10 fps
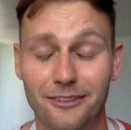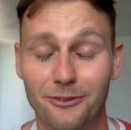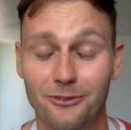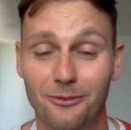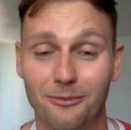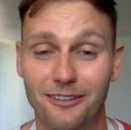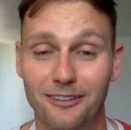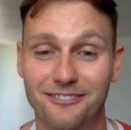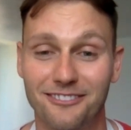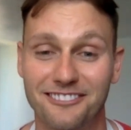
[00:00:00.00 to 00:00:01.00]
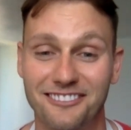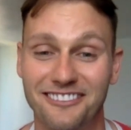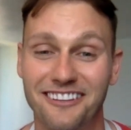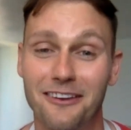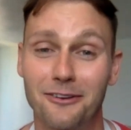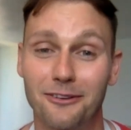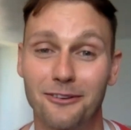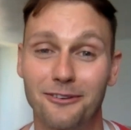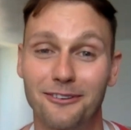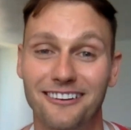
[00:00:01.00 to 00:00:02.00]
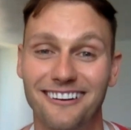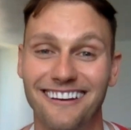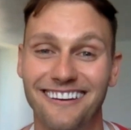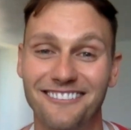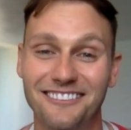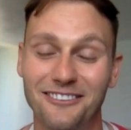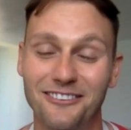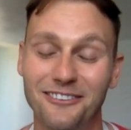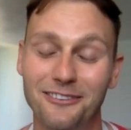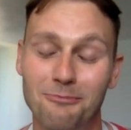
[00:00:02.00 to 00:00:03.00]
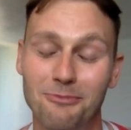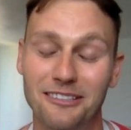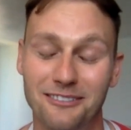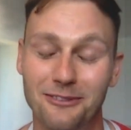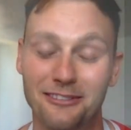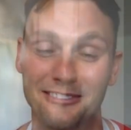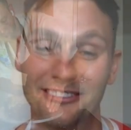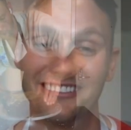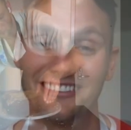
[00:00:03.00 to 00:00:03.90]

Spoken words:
Thank you so much, Roger. Thank you. It was so good to speak to you.